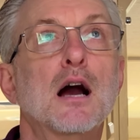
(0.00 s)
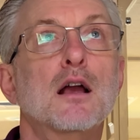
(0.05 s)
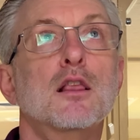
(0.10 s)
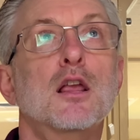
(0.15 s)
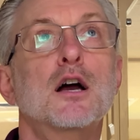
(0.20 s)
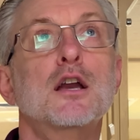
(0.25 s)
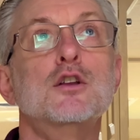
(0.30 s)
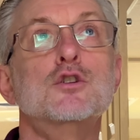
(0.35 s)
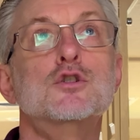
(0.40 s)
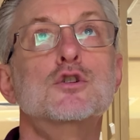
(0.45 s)

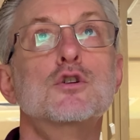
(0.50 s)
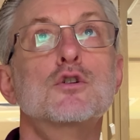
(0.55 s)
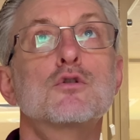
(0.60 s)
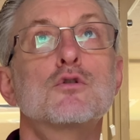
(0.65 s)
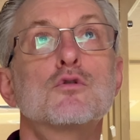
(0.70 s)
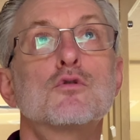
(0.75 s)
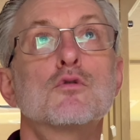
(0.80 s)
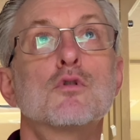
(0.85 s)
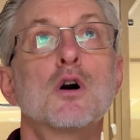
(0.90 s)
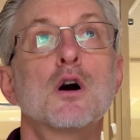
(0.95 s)
like
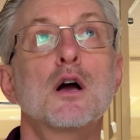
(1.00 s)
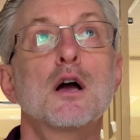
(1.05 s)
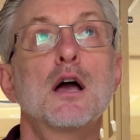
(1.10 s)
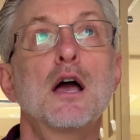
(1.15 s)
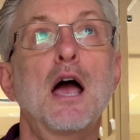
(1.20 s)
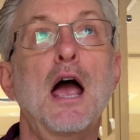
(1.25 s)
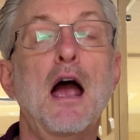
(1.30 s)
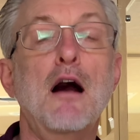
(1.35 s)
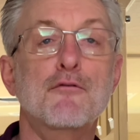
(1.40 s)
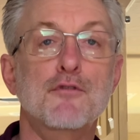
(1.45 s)
to
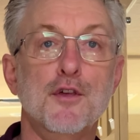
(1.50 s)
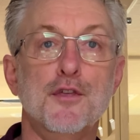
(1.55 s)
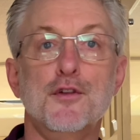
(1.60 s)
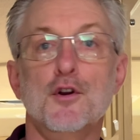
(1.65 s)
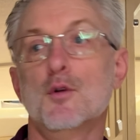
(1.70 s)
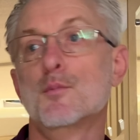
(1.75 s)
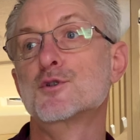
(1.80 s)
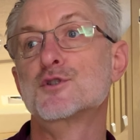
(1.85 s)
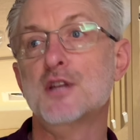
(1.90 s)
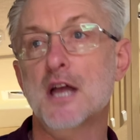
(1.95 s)
have the
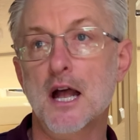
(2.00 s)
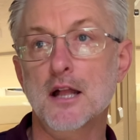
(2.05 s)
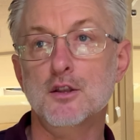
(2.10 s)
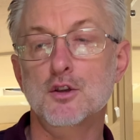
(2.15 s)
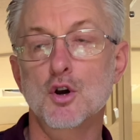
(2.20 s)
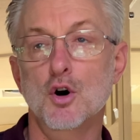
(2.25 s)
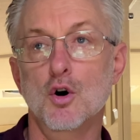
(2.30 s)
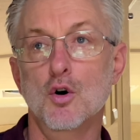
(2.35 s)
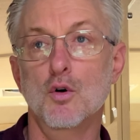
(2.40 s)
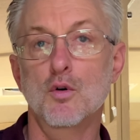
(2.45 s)
thermostat
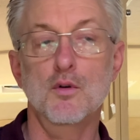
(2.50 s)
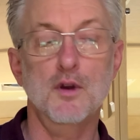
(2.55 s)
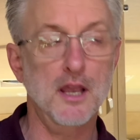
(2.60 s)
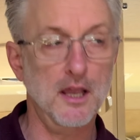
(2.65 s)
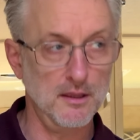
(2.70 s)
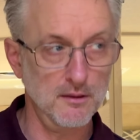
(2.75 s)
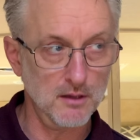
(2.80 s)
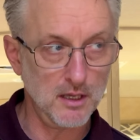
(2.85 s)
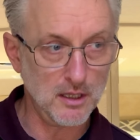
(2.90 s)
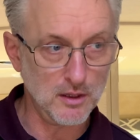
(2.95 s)
go
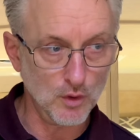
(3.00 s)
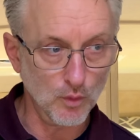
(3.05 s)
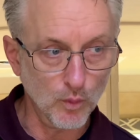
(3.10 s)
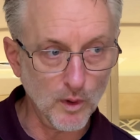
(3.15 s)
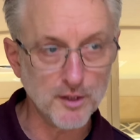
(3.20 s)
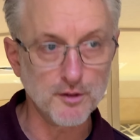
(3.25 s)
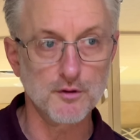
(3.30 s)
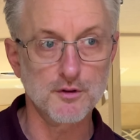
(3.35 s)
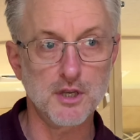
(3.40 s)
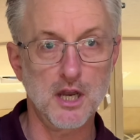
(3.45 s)
in the
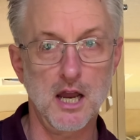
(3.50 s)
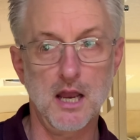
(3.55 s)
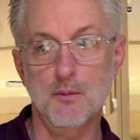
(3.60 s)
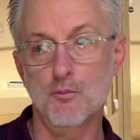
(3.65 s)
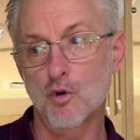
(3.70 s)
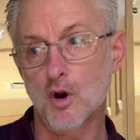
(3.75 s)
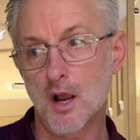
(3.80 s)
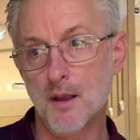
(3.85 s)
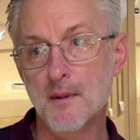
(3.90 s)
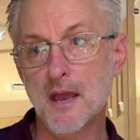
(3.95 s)
wintertime
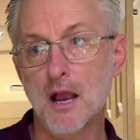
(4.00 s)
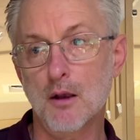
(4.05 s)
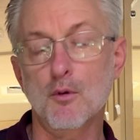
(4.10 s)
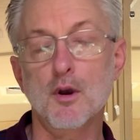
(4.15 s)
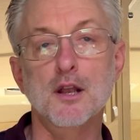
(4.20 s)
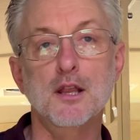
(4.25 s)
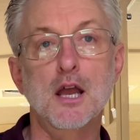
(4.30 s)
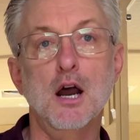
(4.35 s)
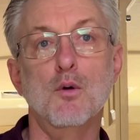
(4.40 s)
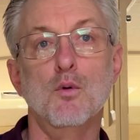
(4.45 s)
where I'm at
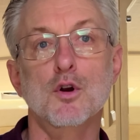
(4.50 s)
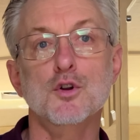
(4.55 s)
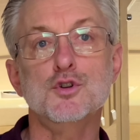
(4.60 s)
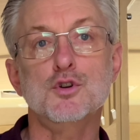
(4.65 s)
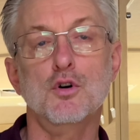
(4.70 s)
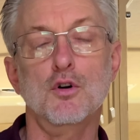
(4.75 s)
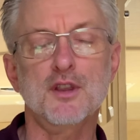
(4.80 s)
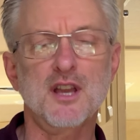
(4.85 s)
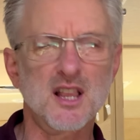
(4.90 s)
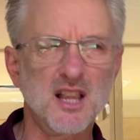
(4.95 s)
right now where it's
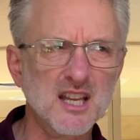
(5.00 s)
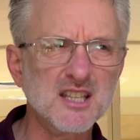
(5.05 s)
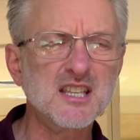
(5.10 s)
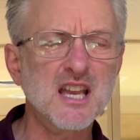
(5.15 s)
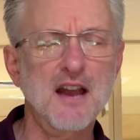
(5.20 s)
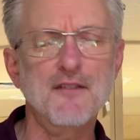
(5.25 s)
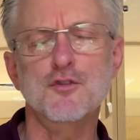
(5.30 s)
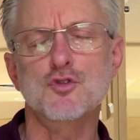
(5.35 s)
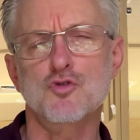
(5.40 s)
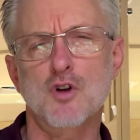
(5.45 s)
cold. I like to
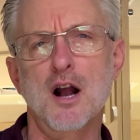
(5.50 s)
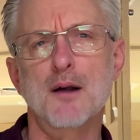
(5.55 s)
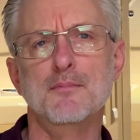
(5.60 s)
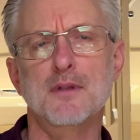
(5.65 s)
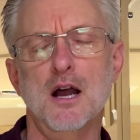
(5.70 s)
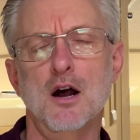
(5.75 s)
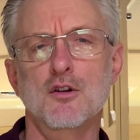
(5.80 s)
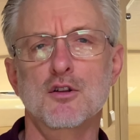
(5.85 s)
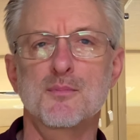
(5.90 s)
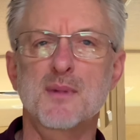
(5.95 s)
have it drop
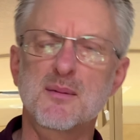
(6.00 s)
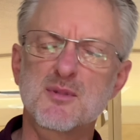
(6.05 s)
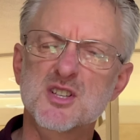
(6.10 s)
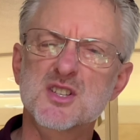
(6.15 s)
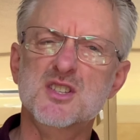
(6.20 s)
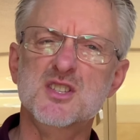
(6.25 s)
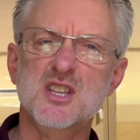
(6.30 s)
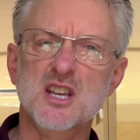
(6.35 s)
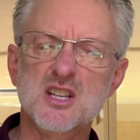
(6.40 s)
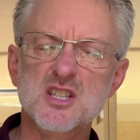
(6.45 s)
down to maybe
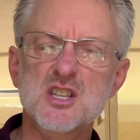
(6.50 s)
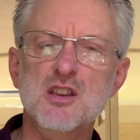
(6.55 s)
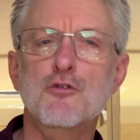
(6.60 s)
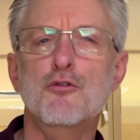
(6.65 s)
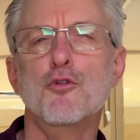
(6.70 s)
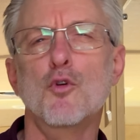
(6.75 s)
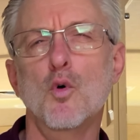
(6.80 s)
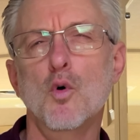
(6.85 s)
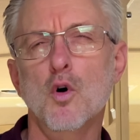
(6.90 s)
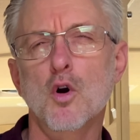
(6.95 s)

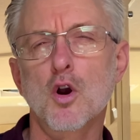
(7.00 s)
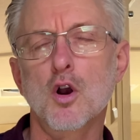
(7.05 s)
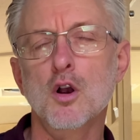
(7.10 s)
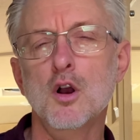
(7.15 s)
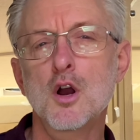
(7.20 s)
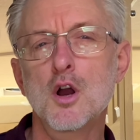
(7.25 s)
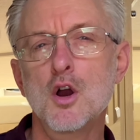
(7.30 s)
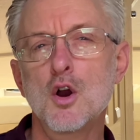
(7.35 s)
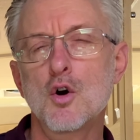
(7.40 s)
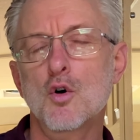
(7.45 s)
64
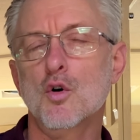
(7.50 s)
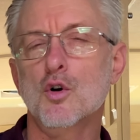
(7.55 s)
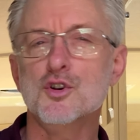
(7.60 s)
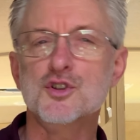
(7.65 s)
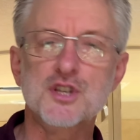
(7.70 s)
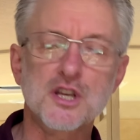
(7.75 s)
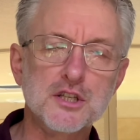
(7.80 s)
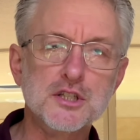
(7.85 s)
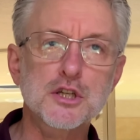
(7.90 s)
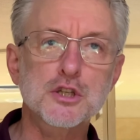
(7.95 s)
or
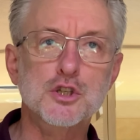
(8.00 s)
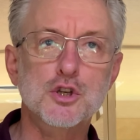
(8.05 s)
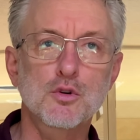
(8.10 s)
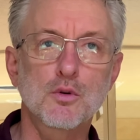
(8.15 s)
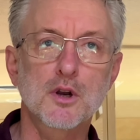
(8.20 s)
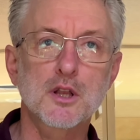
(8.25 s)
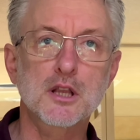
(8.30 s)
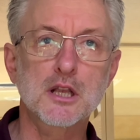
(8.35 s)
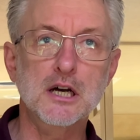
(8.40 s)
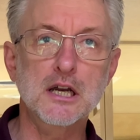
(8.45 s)
62
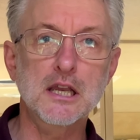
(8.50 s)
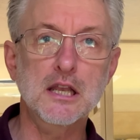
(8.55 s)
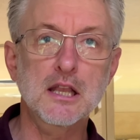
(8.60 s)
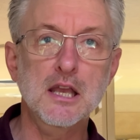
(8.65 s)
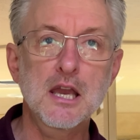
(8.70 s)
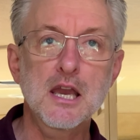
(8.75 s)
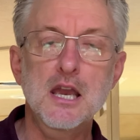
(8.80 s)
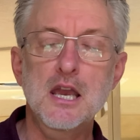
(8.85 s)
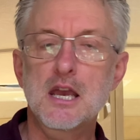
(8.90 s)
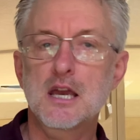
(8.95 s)
at night,
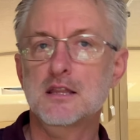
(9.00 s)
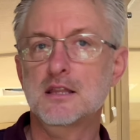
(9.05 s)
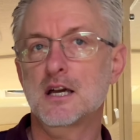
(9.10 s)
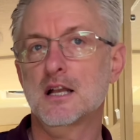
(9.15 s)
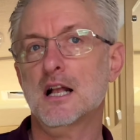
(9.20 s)
and then